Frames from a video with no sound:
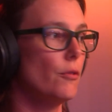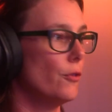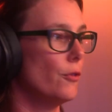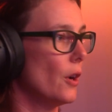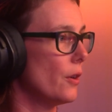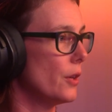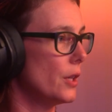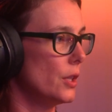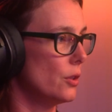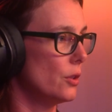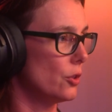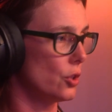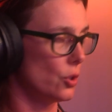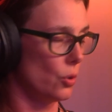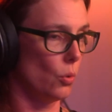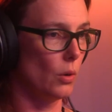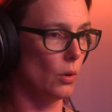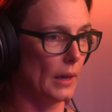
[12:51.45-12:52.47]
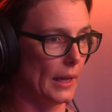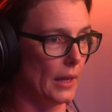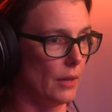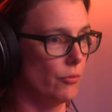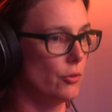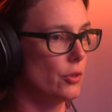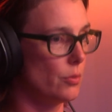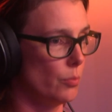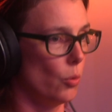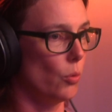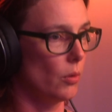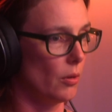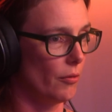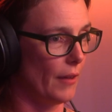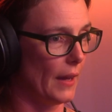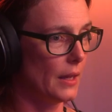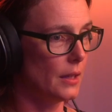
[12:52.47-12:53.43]
very short-lived small
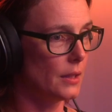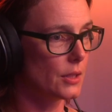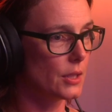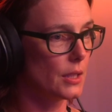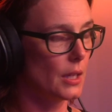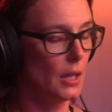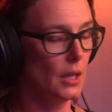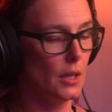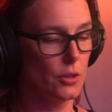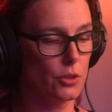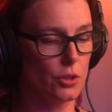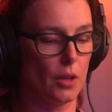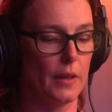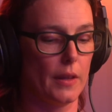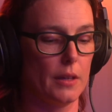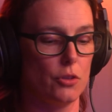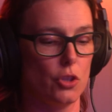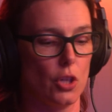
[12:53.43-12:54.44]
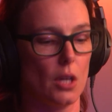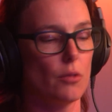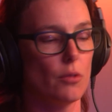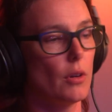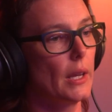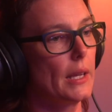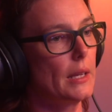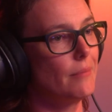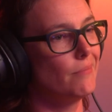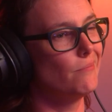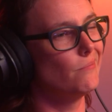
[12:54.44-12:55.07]
event. So they generally